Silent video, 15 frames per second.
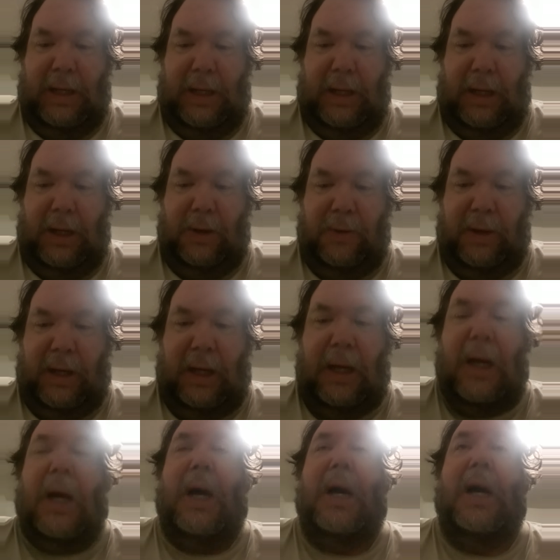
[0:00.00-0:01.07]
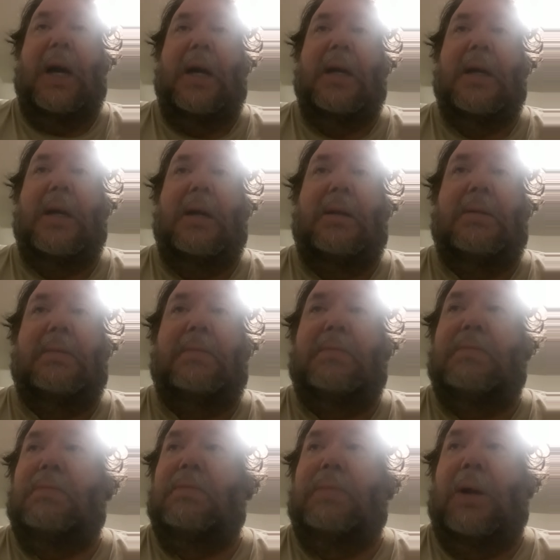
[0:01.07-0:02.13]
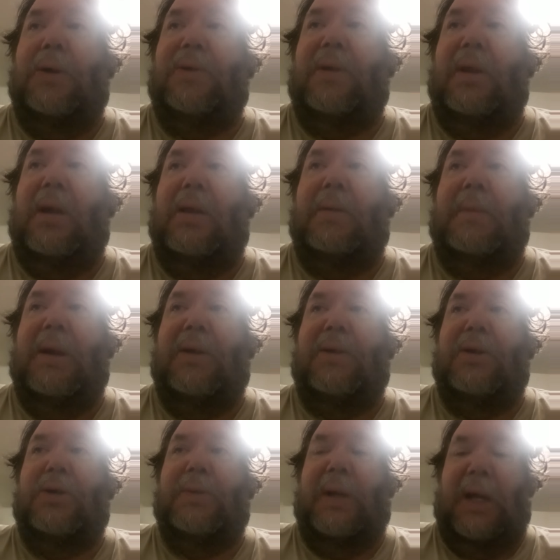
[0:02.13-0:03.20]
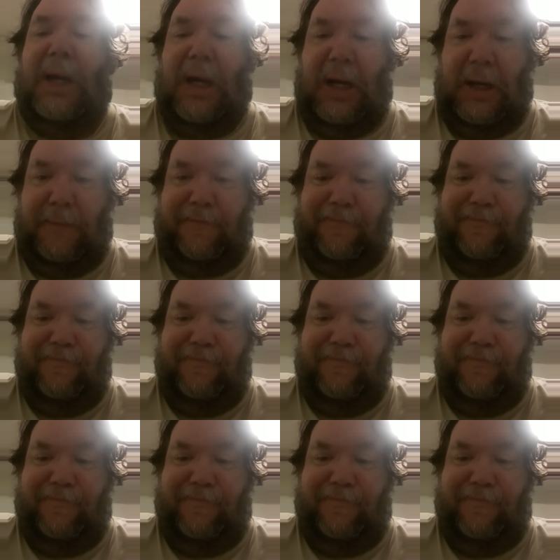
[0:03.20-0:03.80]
Anyway, uh, I'll post another message when I can.